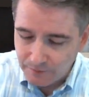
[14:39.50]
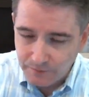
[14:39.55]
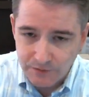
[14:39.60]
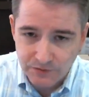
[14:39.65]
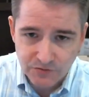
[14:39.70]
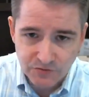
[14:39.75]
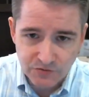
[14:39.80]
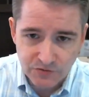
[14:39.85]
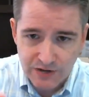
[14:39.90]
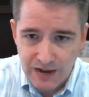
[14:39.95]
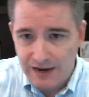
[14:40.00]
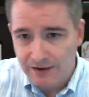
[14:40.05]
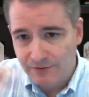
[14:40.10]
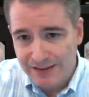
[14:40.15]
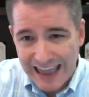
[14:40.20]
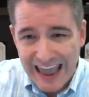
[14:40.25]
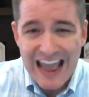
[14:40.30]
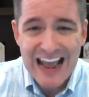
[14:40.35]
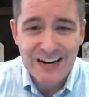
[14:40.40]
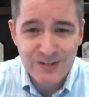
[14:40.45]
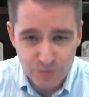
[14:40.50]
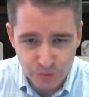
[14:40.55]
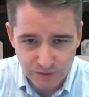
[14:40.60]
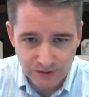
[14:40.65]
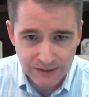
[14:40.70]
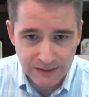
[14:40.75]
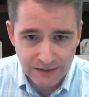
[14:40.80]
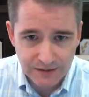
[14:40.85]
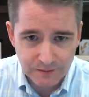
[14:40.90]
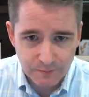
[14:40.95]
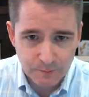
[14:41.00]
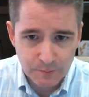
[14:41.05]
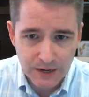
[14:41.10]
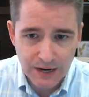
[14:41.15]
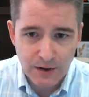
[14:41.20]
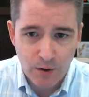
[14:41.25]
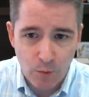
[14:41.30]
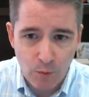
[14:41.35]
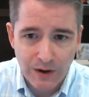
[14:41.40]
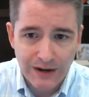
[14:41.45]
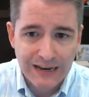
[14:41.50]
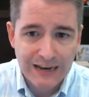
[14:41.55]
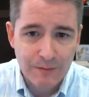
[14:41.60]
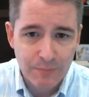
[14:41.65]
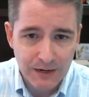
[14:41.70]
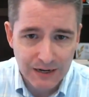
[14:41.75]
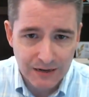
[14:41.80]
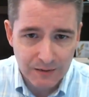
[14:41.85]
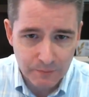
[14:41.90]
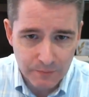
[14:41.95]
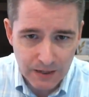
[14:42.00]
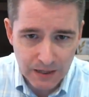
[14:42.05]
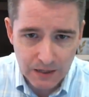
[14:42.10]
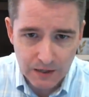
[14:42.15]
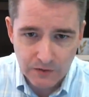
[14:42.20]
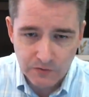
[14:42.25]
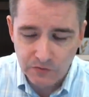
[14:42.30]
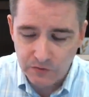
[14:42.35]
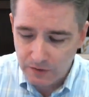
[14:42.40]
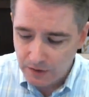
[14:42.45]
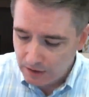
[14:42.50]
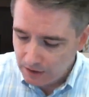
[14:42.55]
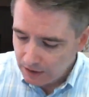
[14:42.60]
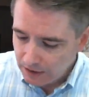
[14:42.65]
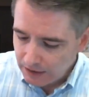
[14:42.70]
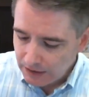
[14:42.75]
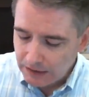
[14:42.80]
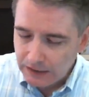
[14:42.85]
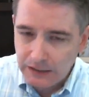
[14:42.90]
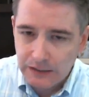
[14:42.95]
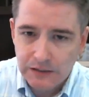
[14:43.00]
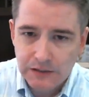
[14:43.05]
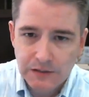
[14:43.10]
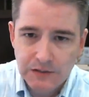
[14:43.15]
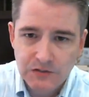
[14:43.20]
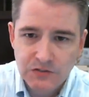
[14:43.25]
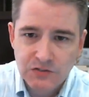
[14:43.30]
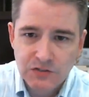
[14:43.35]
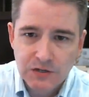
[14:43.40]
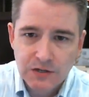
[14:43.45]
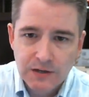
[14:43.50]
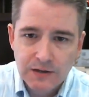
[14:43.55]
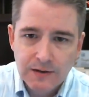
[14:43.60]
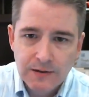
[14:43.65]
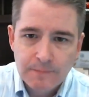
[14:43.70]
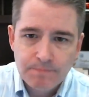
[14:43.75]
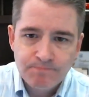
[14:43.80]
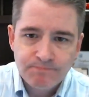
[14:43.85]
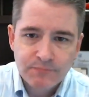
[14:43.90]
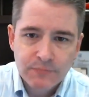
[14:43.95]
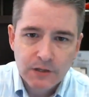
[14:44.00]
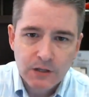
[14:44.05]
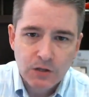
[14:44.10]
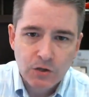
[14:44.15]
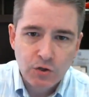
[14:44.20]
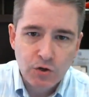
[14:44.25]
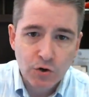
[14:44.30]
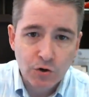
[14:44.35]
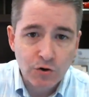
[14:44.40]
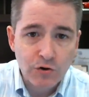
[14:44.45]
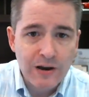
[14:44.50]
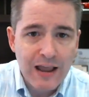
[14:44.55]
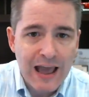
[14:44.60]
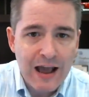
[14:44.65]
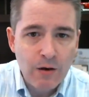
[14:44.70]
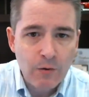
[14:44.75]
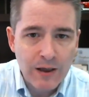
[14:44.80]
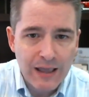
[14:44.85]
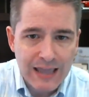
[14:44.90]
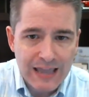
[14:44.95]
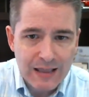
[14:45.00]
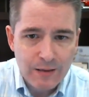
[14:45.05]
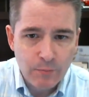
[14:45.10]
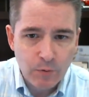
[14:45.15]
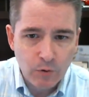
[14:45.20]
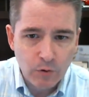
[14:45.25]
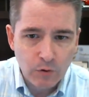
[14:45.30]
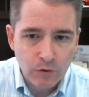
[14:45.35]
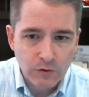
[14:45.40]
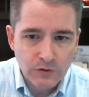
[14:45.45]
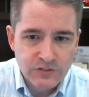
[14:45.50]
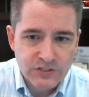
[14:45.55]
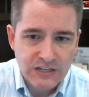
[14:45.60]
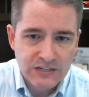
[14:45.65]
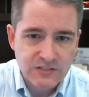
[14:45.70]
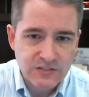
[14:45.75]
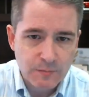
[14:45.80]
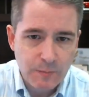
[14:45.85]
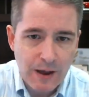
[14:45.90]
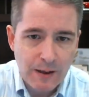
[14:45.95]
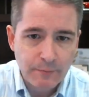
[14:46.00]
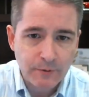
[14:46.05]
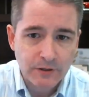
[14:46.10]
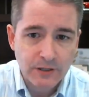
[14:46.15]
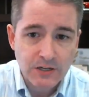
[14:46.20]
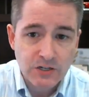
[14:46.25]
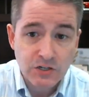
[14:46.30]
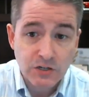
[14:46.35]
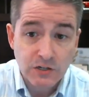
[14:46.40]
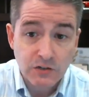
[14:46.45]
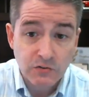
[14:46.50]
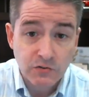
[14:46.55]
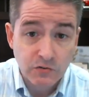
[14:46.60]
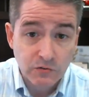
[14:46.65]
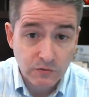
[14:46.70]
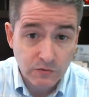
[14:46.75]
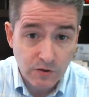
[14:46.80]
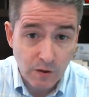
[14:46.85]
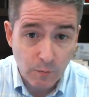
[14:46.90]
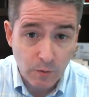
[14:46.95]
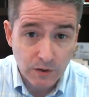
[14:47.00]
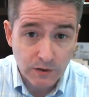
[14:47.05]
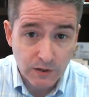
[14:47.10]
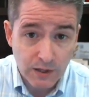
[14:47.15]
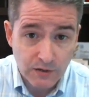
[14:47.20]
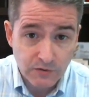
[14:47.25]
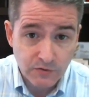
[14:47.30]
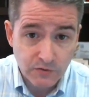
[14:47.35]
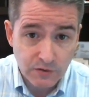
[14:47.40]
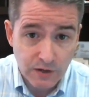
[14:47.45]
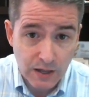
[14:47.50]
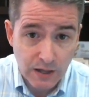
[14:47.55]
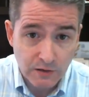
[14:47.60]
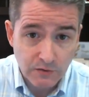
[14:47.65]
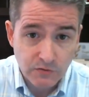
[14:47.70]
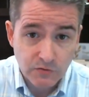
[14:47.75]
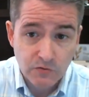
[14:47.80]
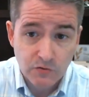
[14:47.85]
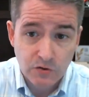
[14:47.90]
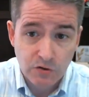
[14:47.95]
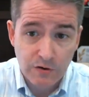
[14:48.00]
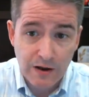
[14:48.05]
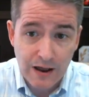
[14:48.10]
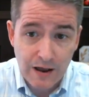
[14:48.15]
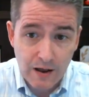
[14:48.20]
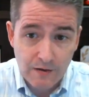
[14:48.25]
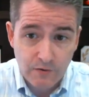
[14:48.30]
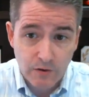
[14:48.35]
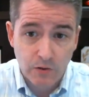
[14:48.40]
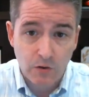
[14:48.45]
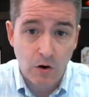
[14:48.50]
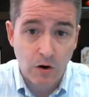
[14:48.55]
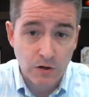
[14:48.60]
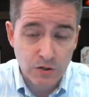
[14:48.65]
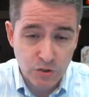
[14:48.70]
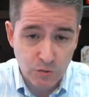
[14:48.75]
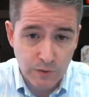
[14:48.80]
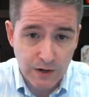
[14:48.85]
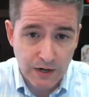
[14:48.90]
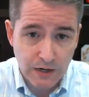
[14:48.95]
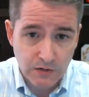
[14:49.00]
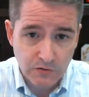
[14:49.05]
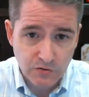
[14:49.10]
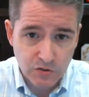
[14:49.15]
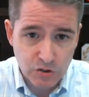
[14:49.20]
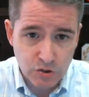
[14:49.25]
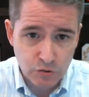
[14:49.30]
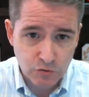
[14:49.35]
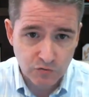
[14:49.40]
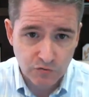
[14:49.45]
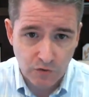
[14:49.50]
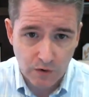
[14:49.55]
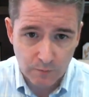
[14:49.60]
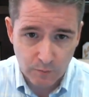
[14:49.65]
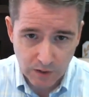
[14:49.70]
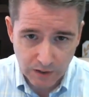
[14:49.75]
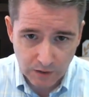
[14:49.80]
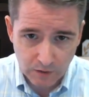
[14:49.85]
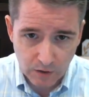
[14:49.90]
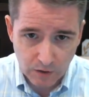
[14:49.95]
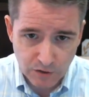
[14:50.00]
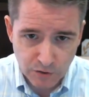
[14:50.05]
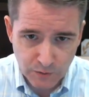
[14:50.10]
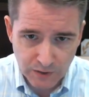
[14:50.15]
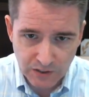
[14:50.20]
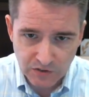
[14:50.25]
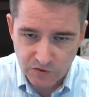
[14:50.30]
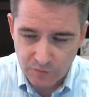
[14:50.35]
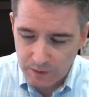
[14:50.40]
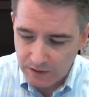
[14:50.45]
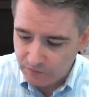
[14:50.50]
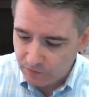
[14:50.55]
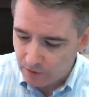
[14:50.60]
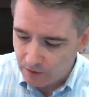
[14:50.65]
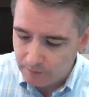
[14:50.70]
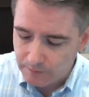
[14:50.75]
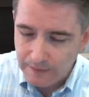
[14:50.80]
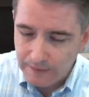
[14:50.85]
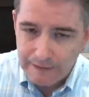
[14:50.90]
is kind of casually, but I don't want anybody to miss, is you're now able, since the population is somewhat less dense, you now have a larger radius to choose from, right? A larger radius to pick from,